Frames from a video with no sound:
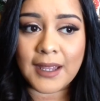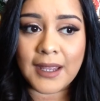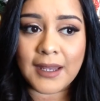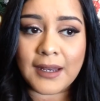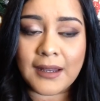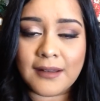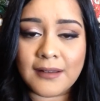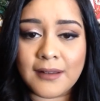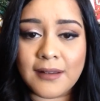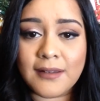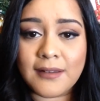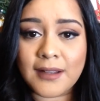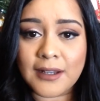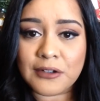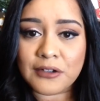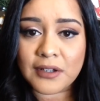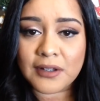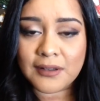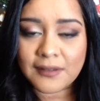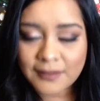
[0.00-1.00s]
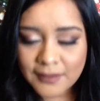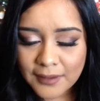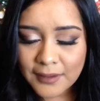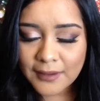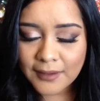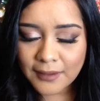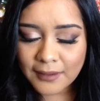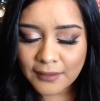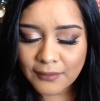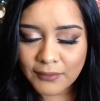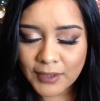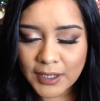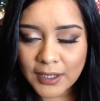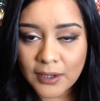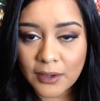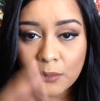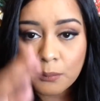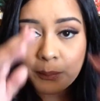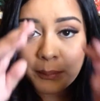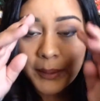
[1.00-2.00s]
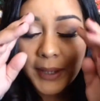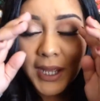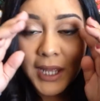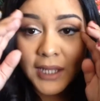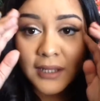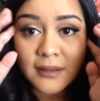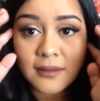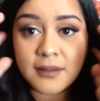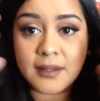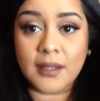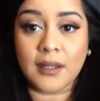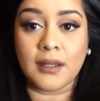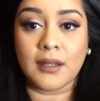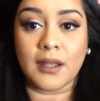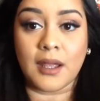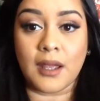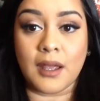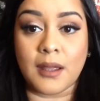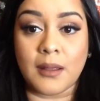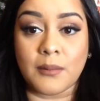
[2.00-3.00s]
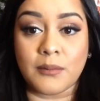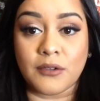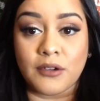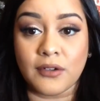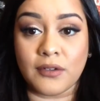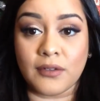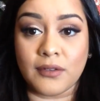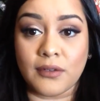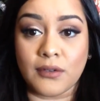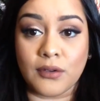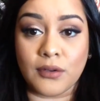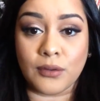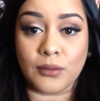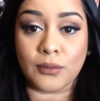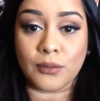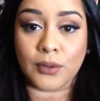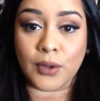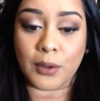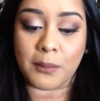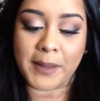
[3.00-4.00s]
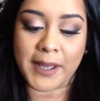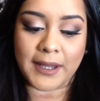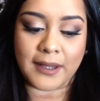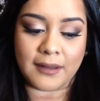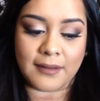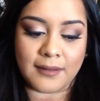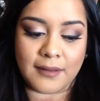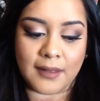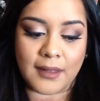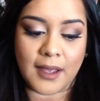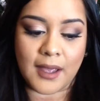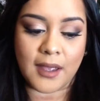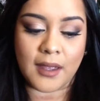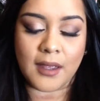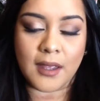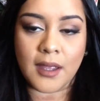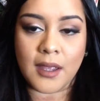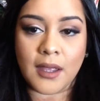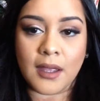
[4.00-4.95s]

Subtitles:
and I did touch on this in another video, but just to go back into that,